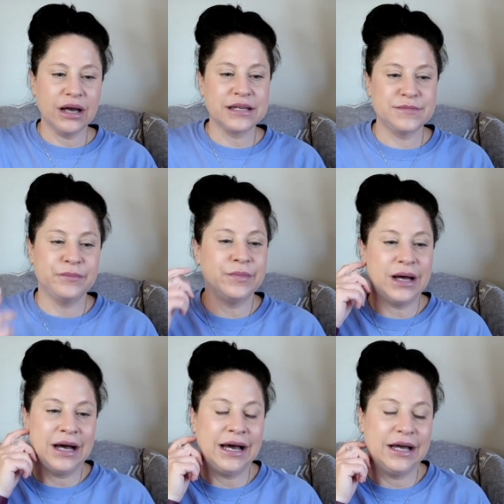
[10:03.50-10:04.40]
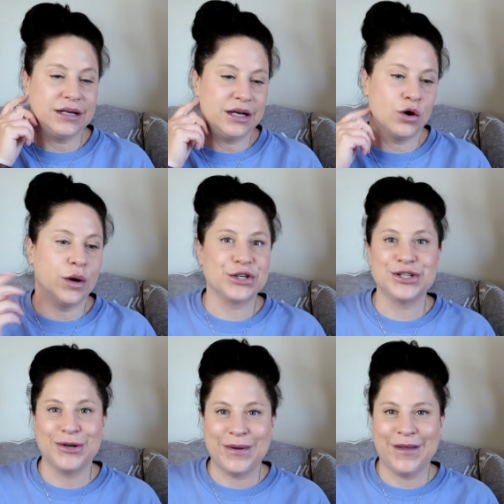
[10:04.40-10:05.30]
because I had a
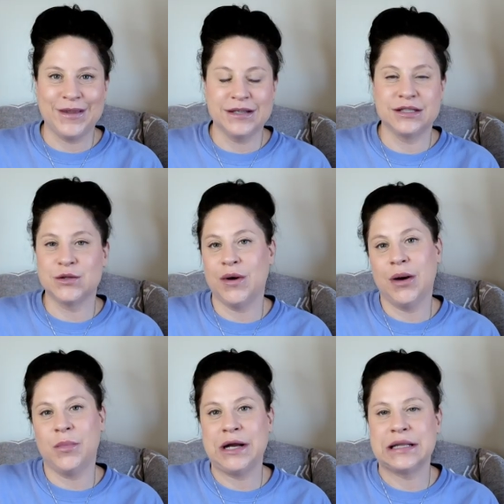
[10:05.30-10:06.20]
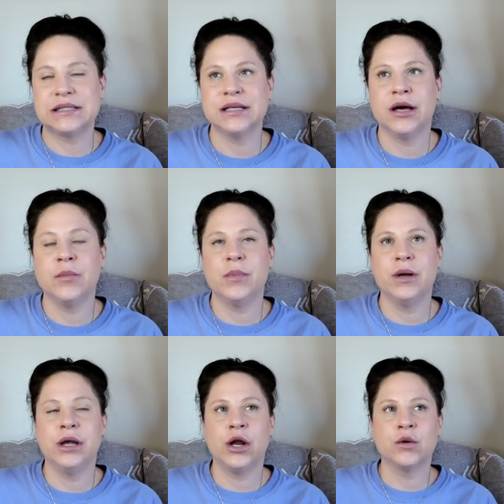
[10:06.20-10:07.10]
question about this is why I'm bringing this up.
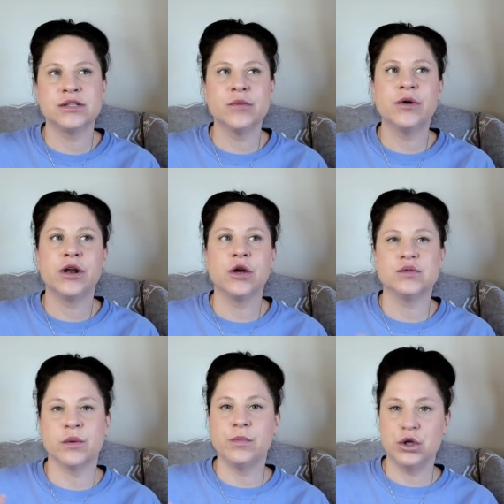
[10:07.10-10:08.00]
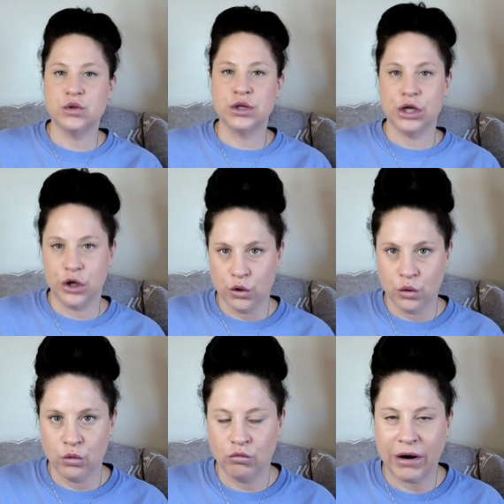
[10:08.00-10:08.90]
You know, someone who's abusing
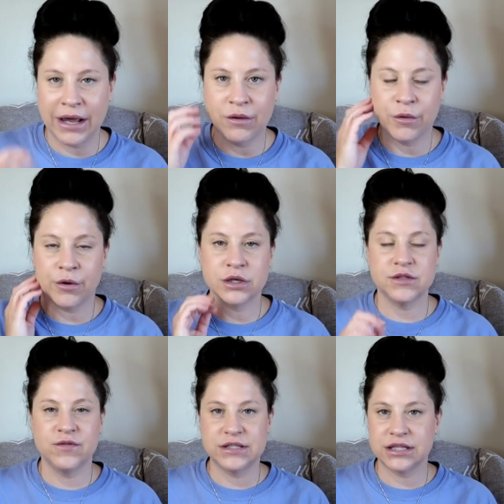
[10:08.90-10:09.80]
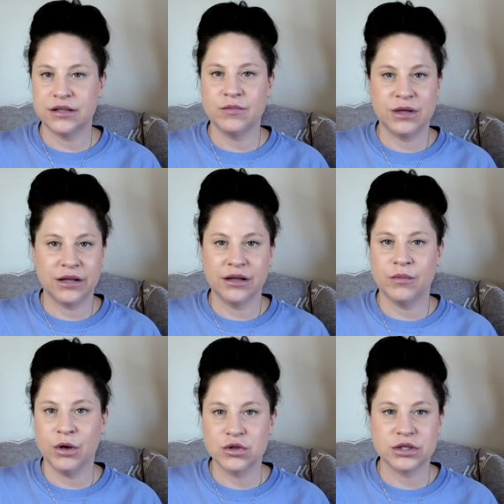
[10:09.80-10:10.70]
you, right? Whether it's physically, mentally,
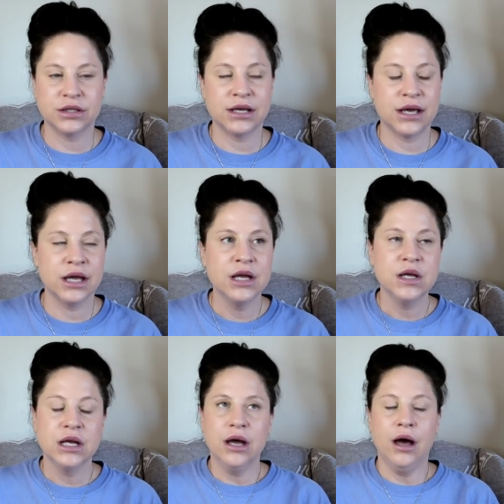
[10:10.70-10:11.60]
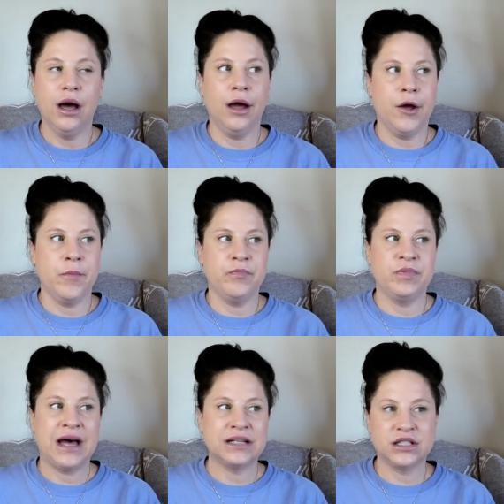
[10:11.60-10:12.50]
emotionally, um,
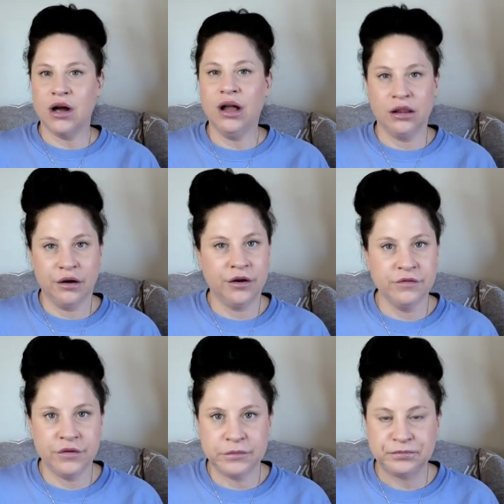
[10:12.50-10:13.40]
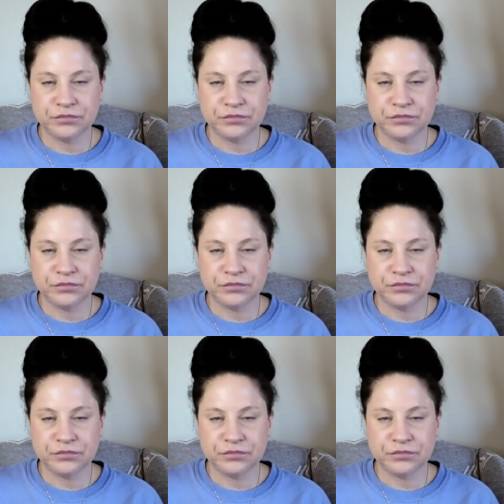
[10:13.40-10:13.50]
that's not love,